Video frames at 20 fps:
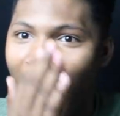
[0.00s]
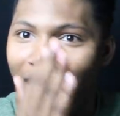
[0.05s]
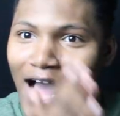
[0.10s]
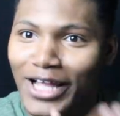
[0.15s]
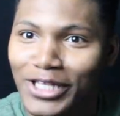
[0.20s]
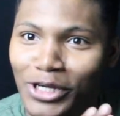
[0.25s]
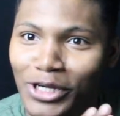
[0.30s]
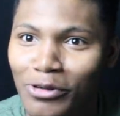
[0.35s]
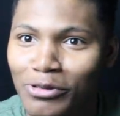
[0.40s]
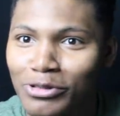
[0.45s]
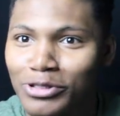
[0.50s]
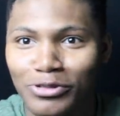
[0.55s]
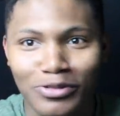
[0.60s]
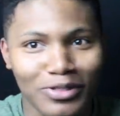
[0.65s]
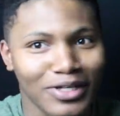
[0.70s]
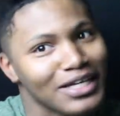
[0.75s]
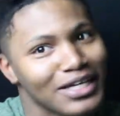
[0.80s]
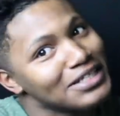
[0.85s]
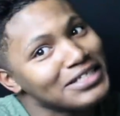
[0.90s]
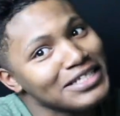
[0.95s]
I told
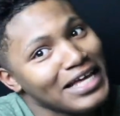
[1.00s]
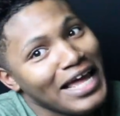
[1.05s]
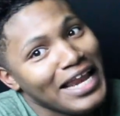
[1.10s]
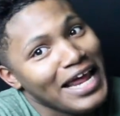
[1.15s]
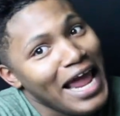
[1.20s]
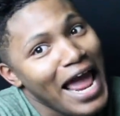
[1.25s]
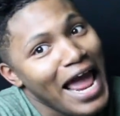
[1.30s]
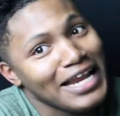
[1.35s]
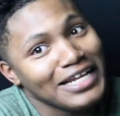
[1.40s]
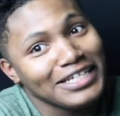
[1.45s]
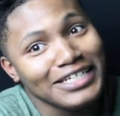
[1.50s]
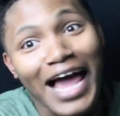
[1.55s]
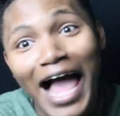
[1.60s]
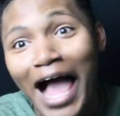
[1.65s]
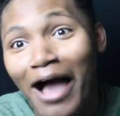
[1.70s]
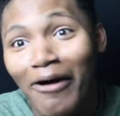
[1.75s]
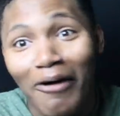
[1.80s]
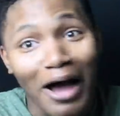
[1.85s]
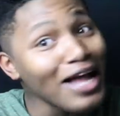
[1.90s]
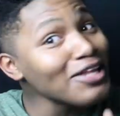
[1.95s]
you. Say he had a
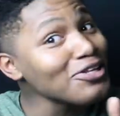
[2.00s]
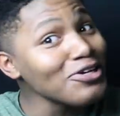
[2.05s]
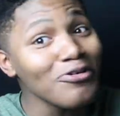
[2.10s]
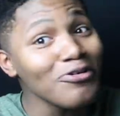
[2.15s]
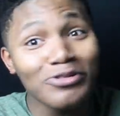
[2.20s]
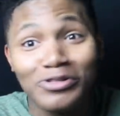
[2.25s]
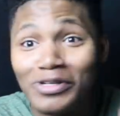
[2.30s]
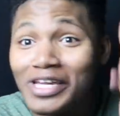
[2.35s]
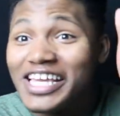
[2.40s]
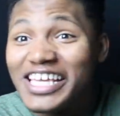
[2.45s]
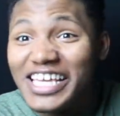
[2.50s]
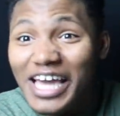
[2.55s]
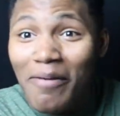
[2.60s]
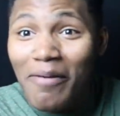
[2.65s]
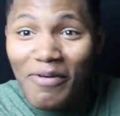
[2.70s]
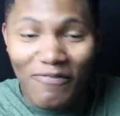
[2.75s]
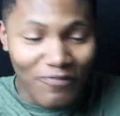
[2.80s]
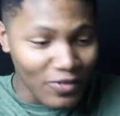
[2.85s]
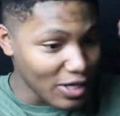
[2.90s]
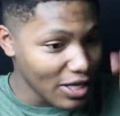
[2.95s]
child. I told you. He
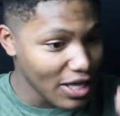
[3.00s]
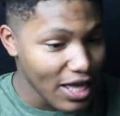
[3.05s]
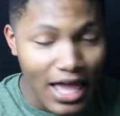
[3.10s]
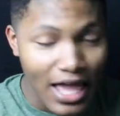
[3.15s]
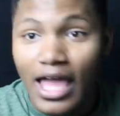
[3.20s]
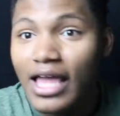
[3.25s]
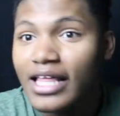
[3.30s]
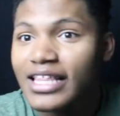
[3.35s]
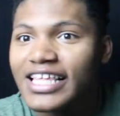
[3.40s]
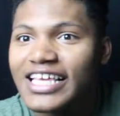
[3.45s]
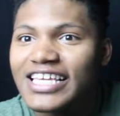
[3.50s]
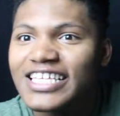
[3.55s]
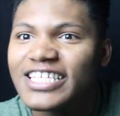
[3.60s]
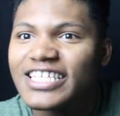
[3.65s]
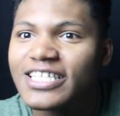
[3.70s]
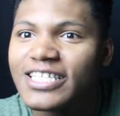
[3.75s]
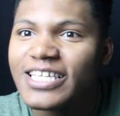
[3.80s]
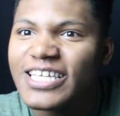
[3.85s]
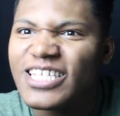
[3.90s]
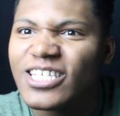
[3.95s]
coming for... This
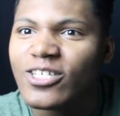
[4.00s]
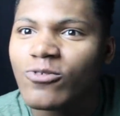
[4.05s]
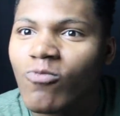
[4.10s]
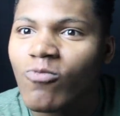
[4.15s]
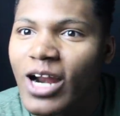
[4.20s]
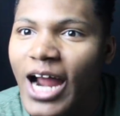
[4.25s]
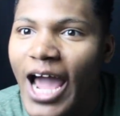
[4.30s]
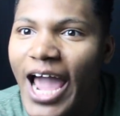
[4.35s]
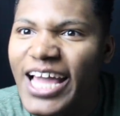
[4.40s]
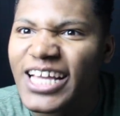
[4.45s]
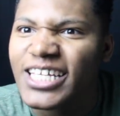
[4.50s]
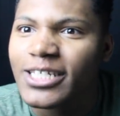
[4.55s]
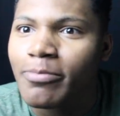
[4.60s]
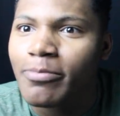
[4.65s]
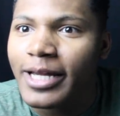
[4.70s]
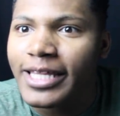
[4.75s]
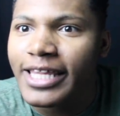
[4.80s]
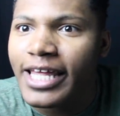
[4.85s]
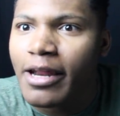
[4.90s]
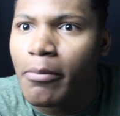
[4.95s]
is what I
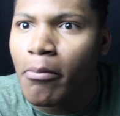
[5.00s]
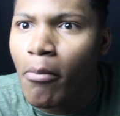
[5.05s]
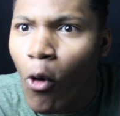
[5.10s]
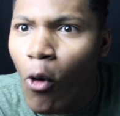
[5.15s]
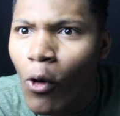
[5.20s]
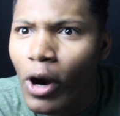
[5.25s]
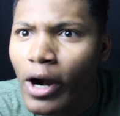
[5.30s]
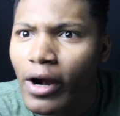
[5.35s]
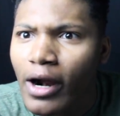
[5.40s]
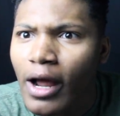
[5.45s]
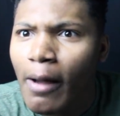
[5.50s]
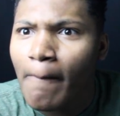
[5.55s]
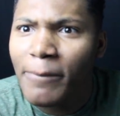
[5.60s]
expected and more.